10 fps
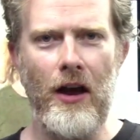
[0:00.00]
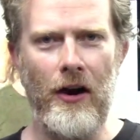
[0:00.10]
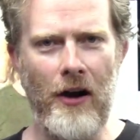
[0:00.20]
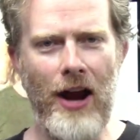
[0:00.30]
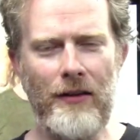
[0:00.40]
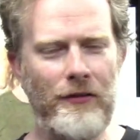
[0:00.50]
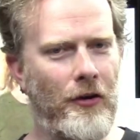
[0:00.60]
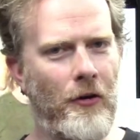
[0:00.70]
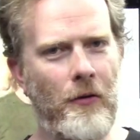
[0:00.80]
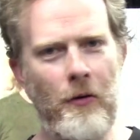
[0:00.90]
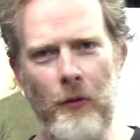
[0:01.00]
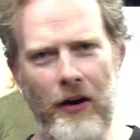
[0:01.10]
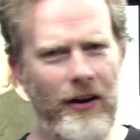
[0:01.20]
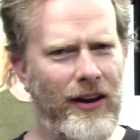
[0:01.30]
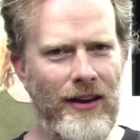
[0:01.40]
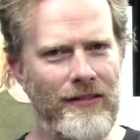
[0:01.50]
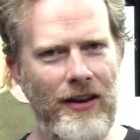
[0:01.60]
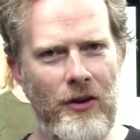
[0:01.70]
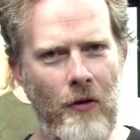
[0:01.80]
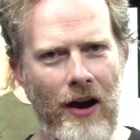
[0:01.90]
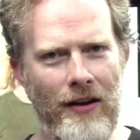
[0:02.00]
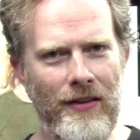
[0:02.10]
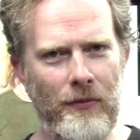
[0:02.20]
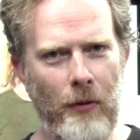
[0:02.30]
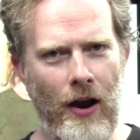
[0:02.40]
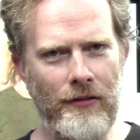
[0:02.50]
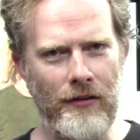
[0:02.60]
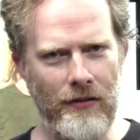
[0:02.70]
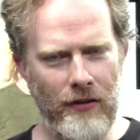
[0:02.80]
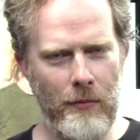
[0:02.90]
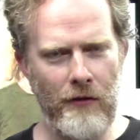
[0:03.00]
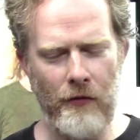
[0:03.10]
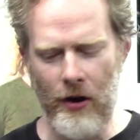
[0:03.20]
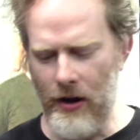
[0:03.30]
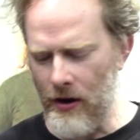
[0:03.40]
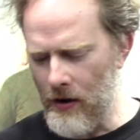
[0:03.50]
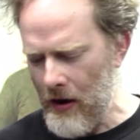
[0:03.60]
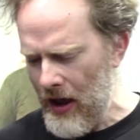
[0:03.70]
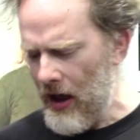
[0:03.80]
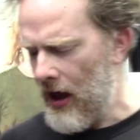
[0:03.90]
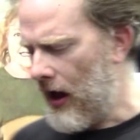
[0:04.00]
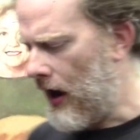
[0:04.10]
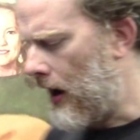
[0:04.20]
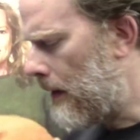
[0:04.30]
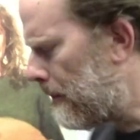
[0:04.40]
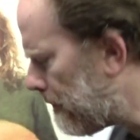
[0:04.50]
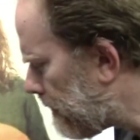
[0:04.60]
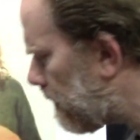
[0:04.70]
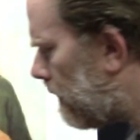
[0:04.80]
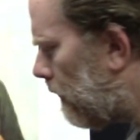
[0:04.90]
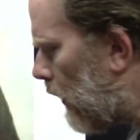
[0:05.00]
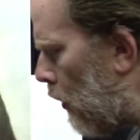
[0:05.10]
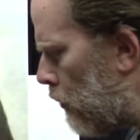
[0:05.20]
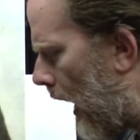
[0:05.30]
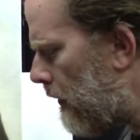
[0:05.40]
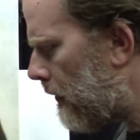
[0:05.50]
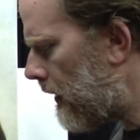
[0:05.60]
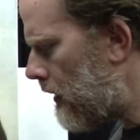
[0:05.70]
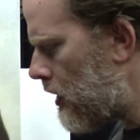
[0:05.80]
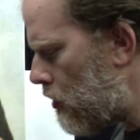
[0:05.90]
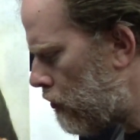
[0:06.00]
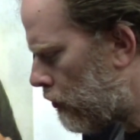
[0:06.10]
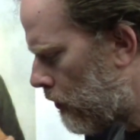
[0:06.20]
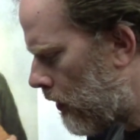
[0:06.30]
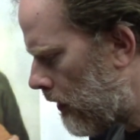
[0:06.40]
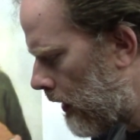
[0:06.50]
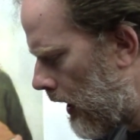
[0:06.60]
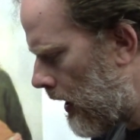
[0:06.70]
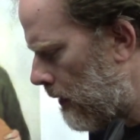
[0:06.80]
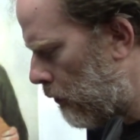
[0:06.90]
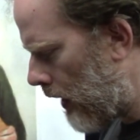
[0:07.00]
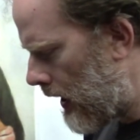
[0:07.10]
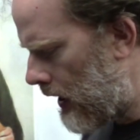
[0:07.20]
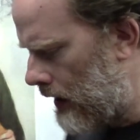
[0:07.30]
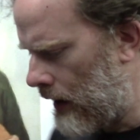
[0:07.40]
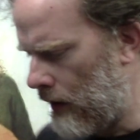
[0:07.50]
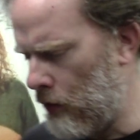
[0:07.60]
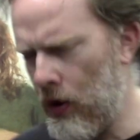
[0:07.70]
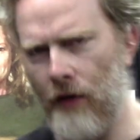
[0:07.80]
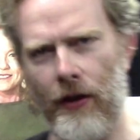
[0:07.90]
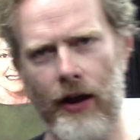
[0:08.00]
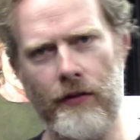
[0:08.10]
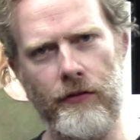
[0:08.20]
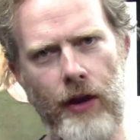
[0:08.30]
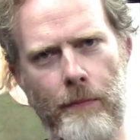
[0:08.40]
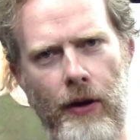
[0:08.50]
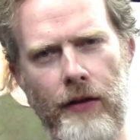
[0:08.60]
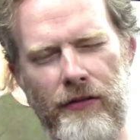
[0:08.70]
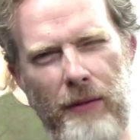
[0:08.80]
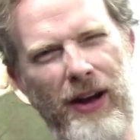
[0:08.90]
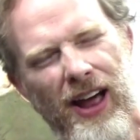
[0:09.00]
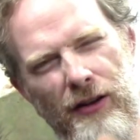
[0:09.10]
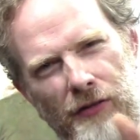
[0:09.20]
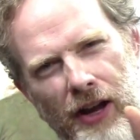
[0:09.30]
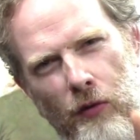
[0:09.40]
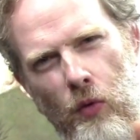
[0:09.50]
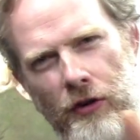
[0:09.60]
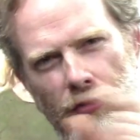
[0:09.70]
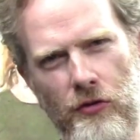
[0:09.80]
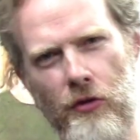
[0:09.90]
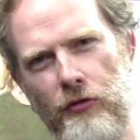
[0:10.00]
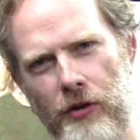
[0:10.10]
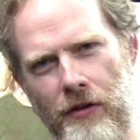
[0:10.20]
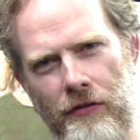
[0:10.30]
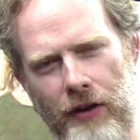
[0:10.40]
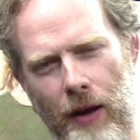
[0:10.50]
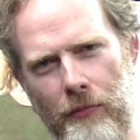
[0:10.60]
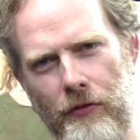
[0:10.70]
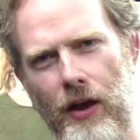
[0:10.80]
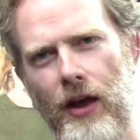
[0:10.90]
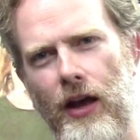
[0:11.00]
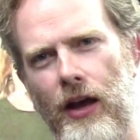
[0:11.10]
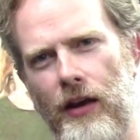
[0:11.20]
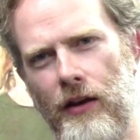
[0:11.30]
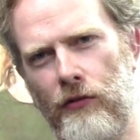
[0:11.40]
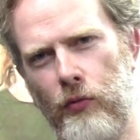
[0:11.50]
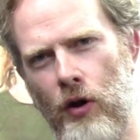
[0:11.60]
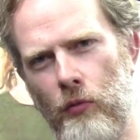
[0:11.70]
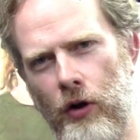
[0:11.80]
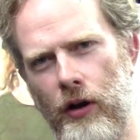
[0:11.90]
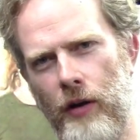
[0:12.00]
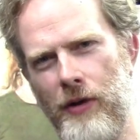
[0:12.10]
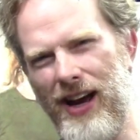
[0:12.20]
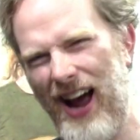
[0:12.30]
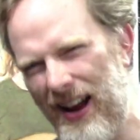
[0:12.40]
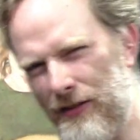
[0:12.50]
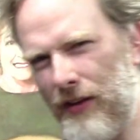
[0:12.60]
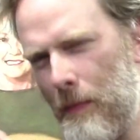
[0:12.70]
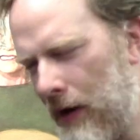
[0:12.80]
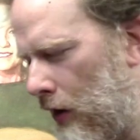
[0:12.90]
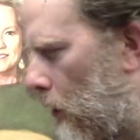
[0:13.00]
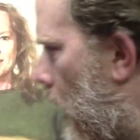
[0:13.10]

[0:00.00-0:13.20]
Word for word: All right, so we're going to continue on in this process. It's going to be fun here. Um, rather than the usual um, way where I've had a step-by-step kind of like one, two, three steps, in this one, we're going to be kind of skipping